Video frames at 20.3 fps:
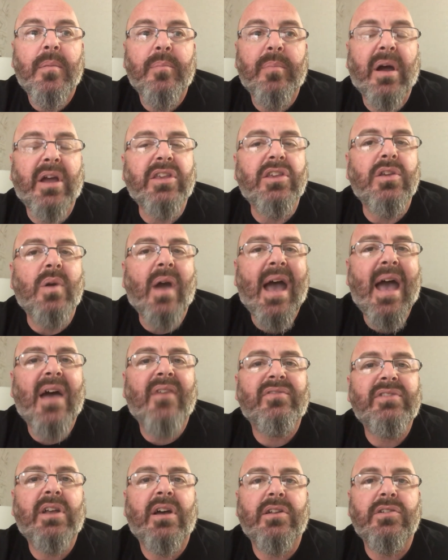But you
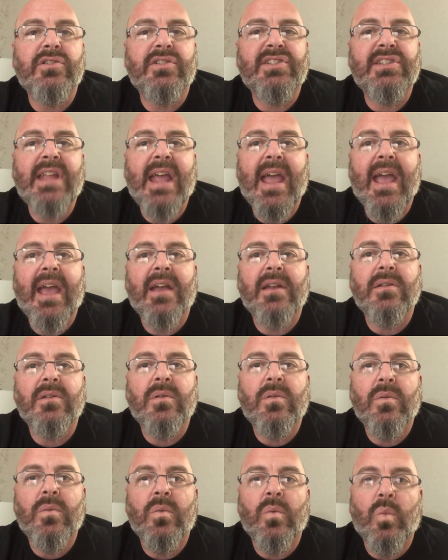have to
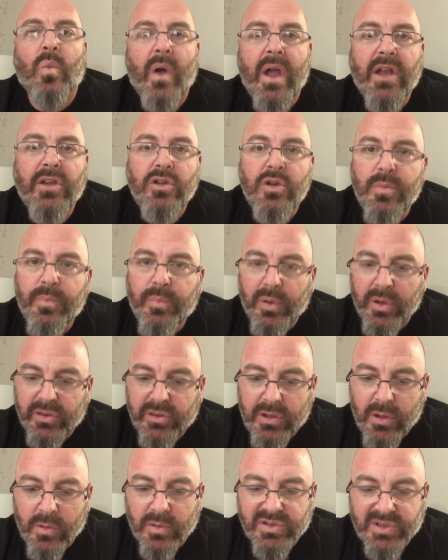understand, when you
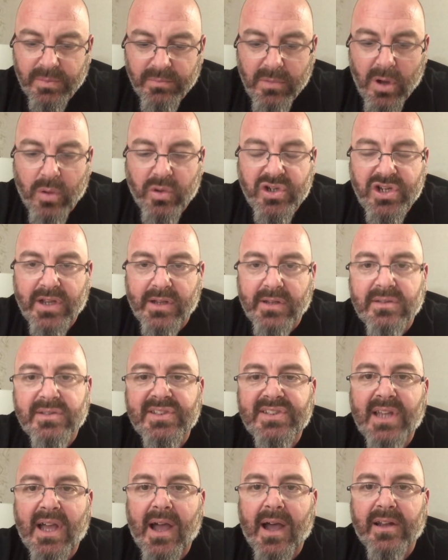put those
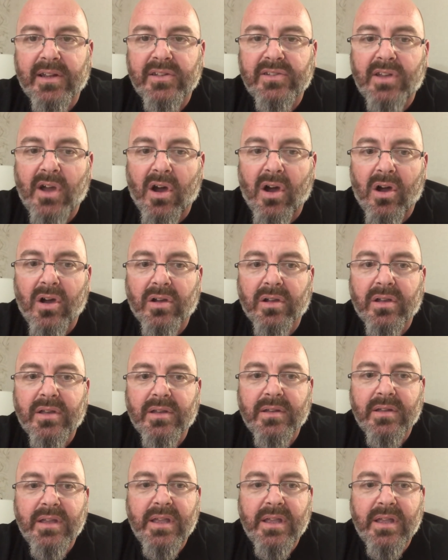emotions on a dog,